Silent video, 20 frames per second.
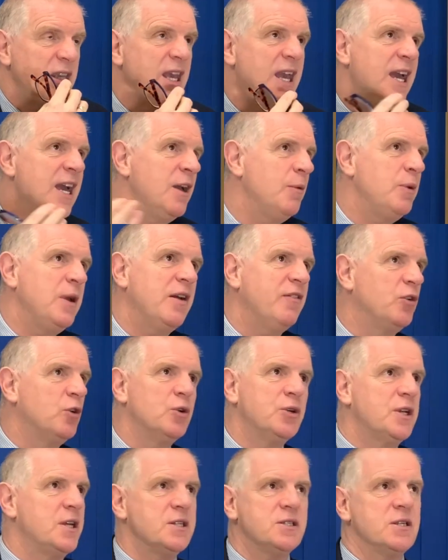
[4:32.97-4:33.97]
Yeah, we have
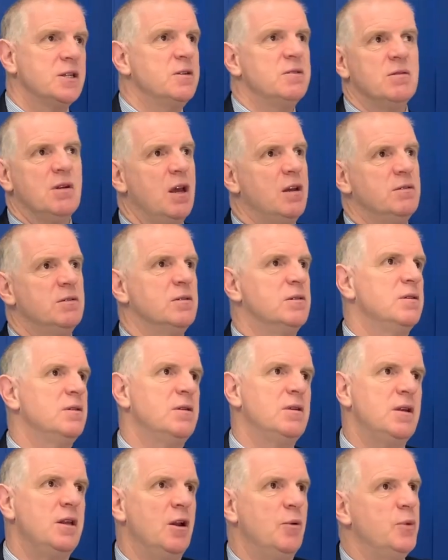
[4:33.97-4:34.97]
audits, and
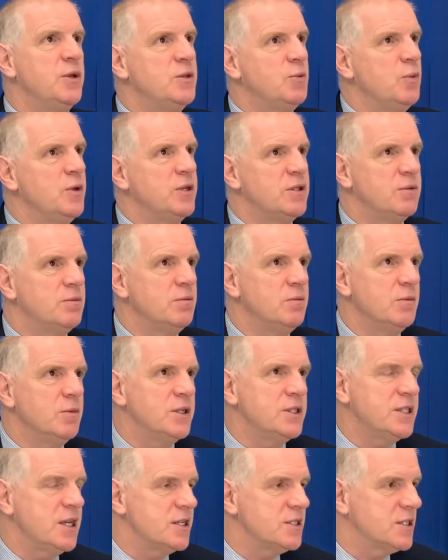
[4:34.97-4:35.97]
we're
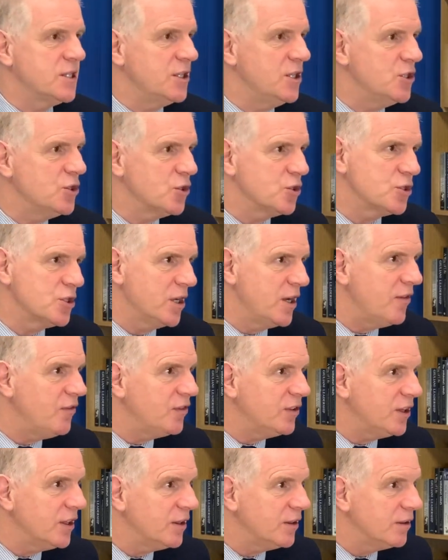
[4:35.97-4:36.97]
tested and judged on
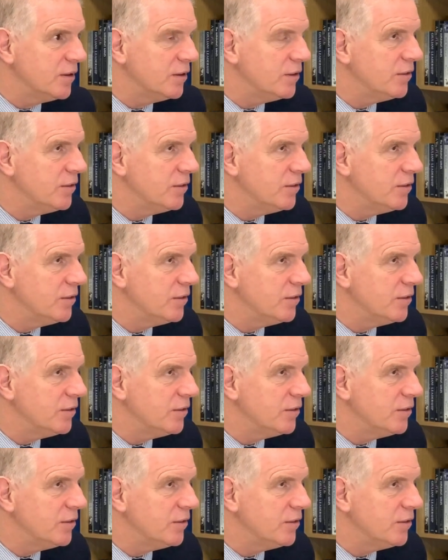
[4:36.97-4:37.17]
everything,